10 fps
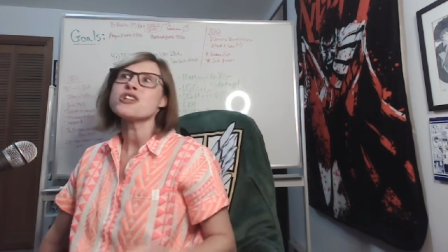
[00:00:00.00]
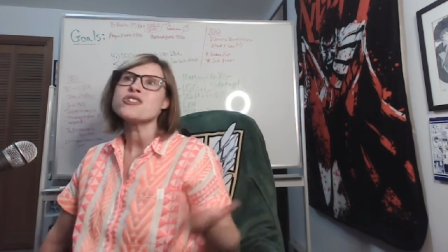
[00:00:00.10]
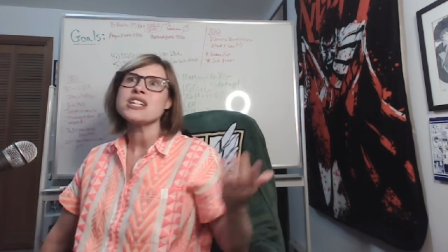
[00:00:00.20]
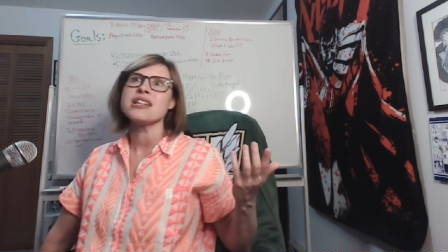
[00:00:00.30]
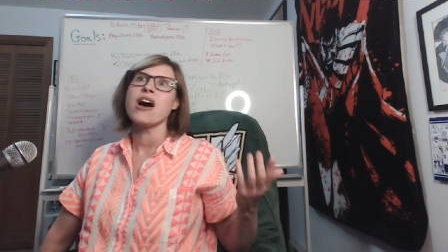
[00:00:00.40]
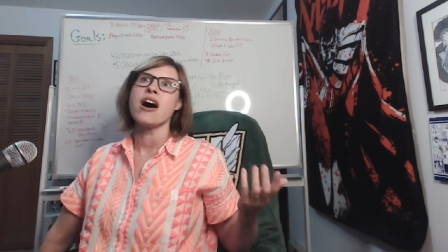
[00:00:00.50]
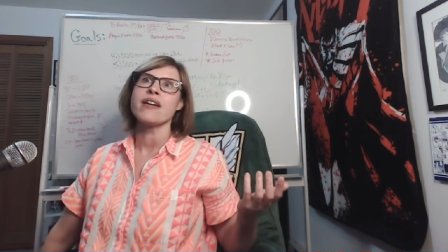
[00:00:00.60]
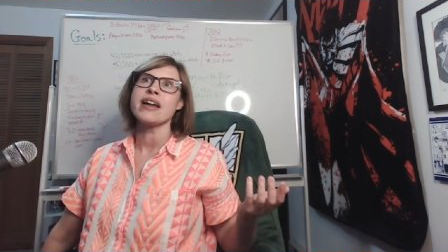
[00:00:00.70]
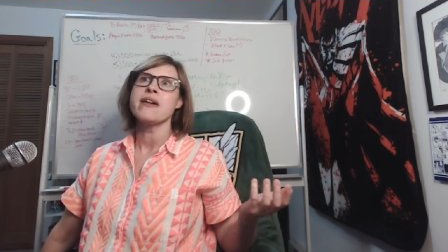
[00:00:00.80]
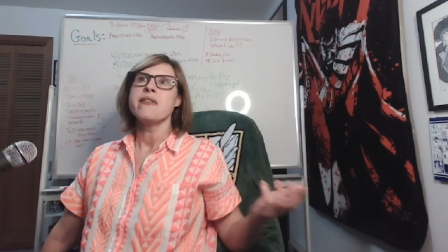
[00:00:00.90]
Zhu Long,
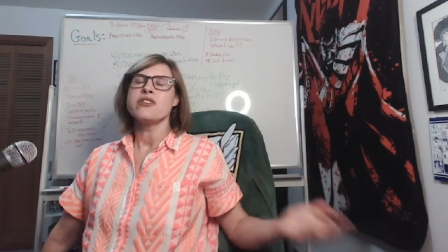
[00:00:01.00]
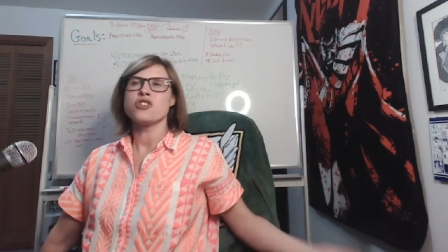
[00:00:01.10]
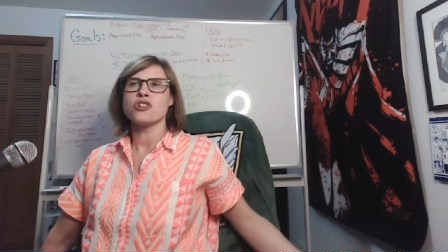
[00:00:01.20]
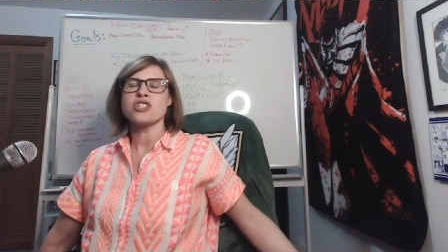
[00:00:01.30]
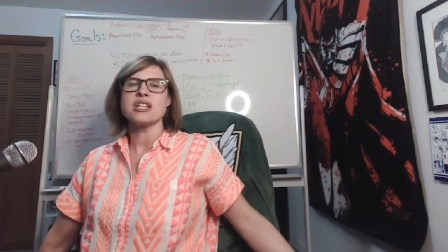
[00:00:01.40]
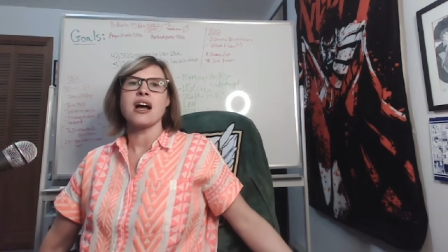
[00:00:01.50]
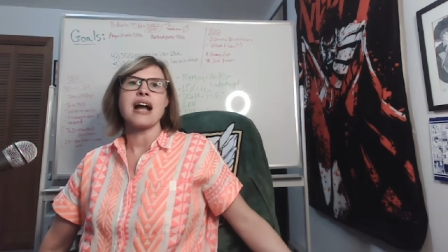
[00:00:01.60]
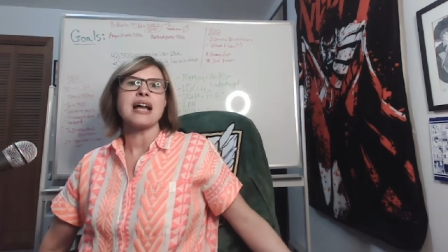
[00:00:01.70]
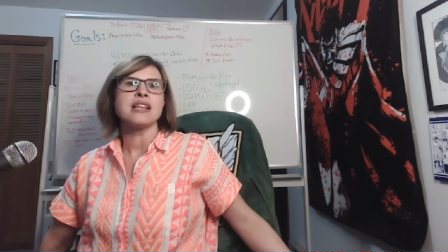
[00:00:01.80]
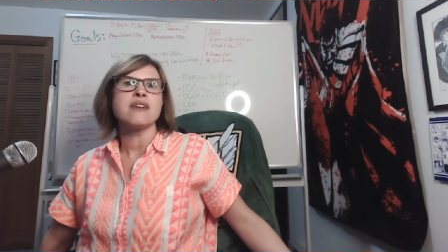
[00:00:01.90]
Like Zhu Long,
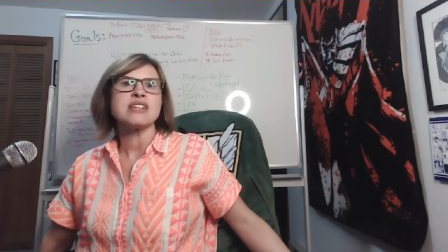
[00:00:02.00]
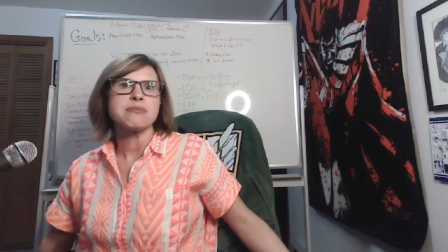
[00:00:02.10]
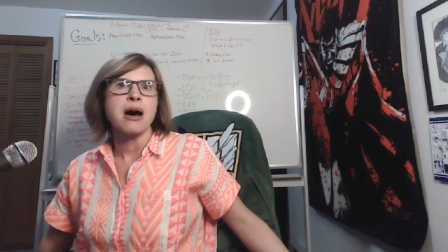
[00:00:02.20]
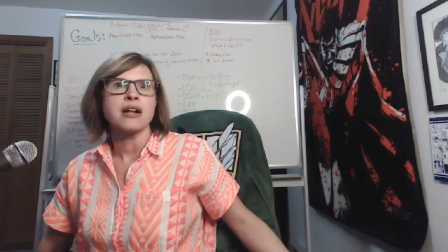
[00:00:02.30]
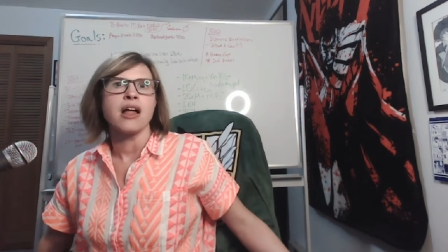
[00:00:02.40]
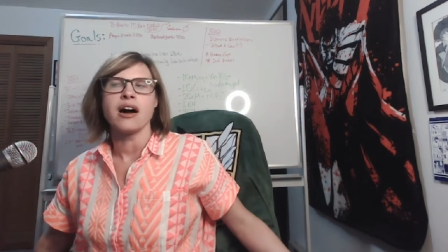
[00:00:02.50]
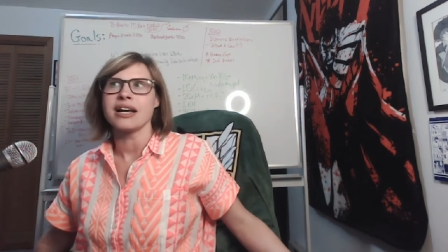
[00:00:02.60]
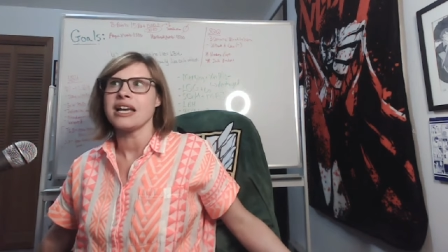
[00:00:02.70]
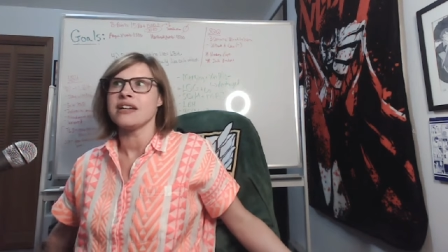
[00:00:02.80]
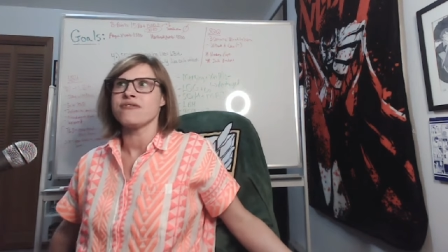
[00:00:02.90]
I love his
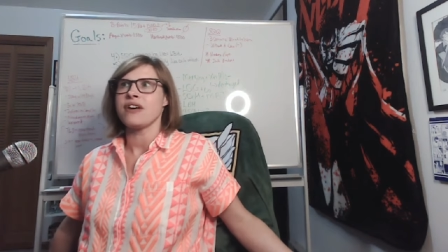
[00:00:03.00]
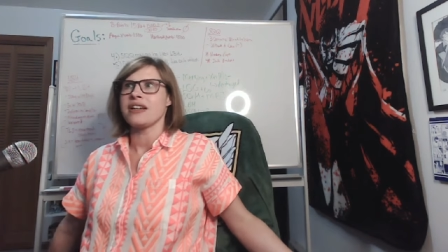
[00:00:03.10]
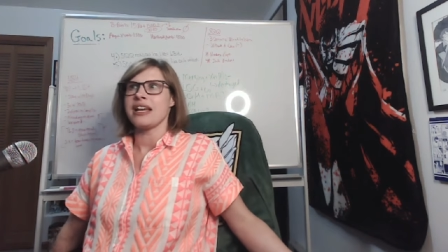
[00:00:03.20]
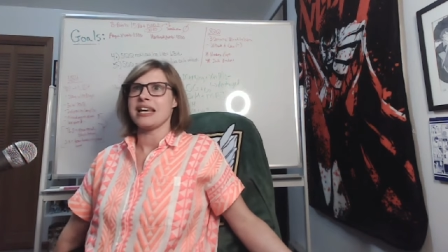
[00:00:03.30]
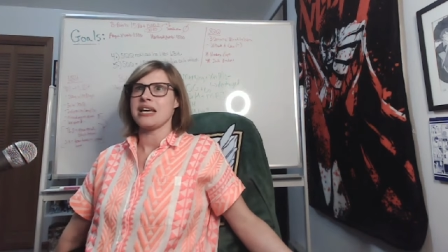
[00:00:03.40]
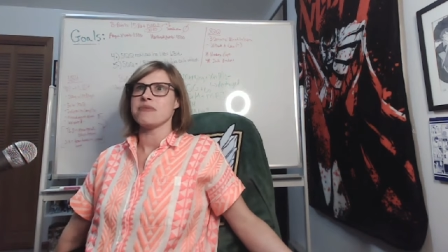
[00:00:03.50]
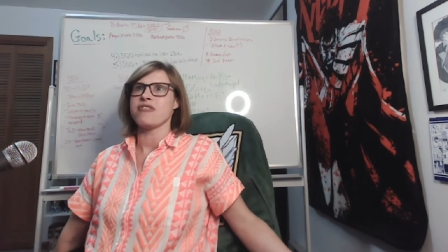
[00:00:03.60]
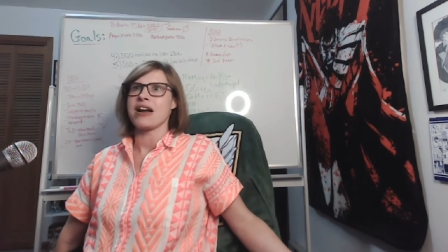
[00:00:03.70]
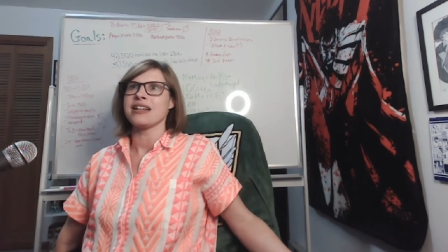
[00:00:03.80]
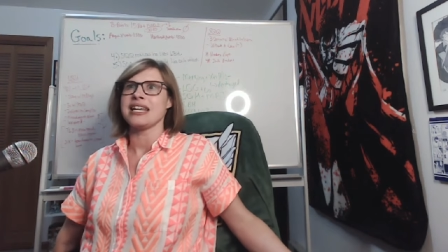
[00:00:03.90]
monologue. It felt like him
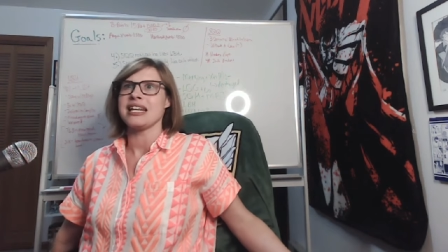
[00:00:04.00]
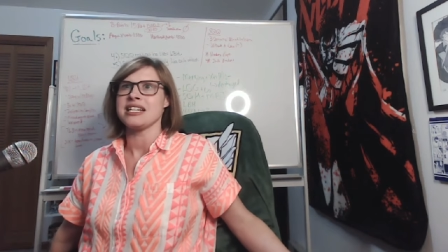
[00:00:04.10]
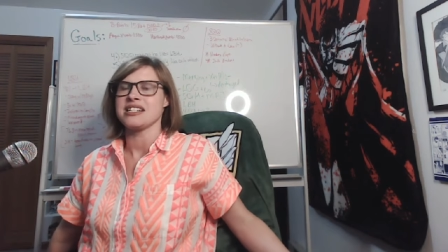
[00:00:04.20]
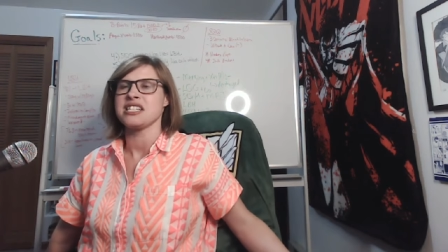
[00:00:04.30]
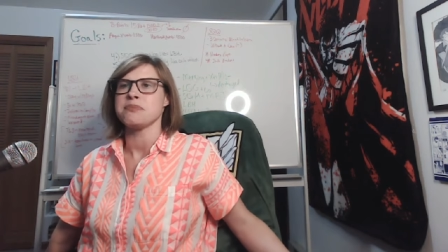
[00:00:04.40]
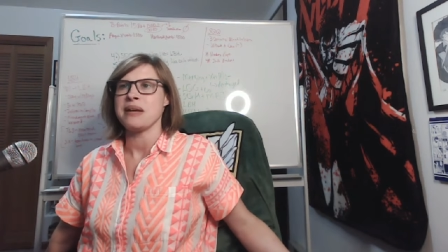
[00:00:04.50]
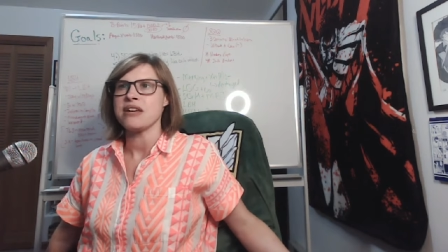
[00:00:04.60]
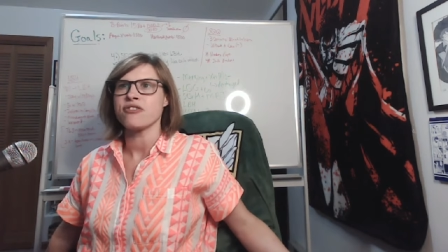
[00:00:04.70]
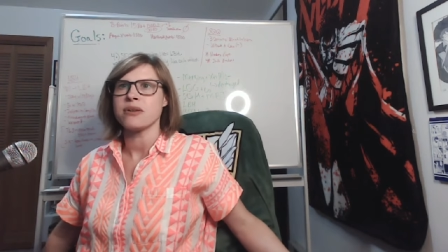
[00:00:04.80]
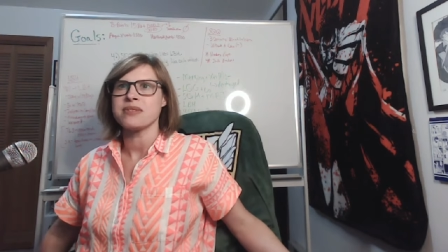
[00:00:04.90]
finally getting to speak
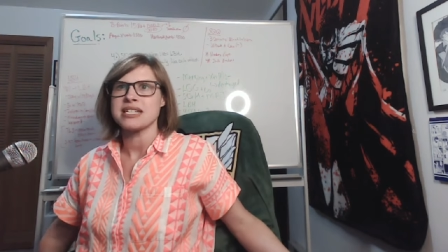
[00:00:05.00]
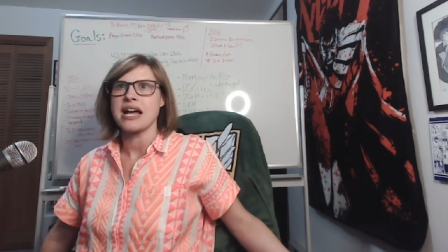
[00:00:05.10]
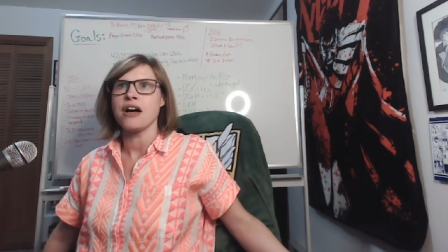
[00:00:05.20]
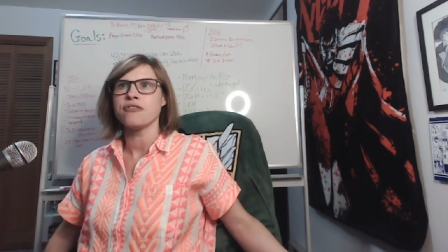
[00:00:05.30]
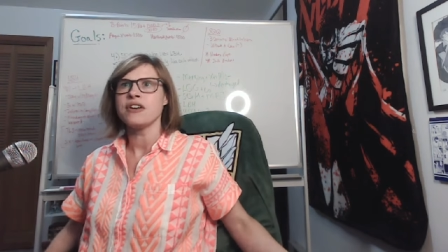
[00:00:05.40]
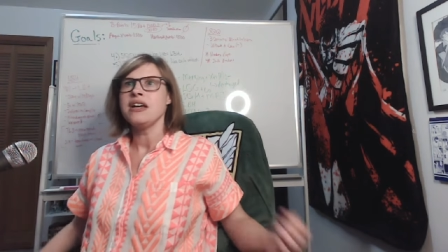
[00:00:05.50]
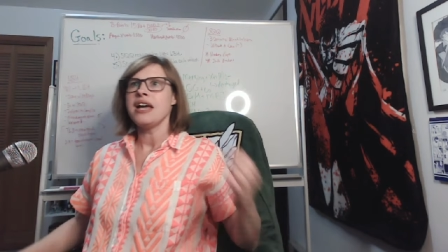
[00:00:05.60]
for himself.